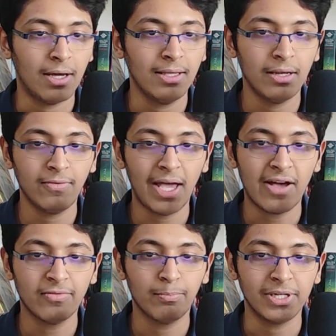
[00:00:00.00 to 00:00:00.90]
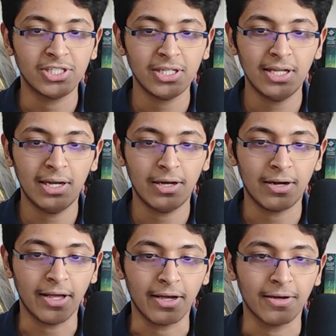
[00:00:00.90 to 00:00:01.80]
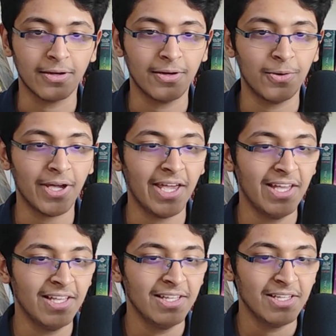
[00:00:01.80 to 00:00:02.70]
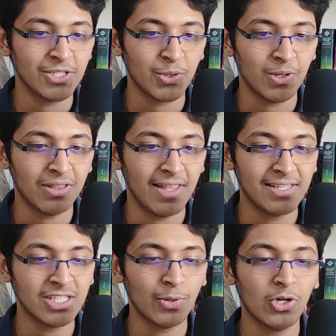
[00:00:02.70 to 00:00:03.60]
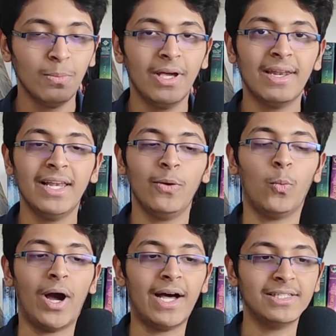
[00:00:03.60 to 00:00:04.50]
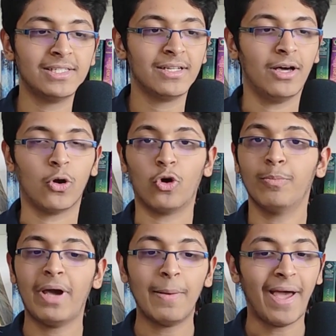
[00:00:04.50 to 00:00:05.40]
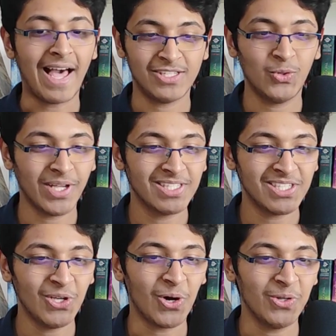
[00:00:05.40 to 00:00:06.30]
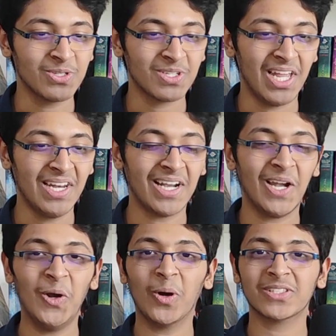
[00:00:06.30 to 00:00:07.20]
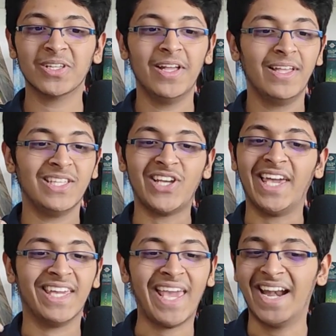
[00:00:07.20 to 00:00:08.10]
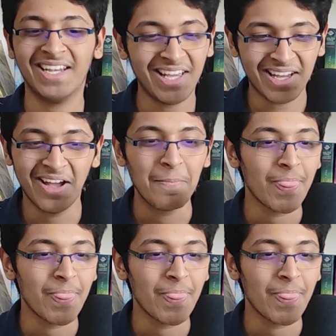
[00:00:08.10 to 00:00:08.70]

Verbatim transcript: Here we have machine learning. Okay, so this is going to be a really vast roadmap. As you can see on your screen, it looks gigantic.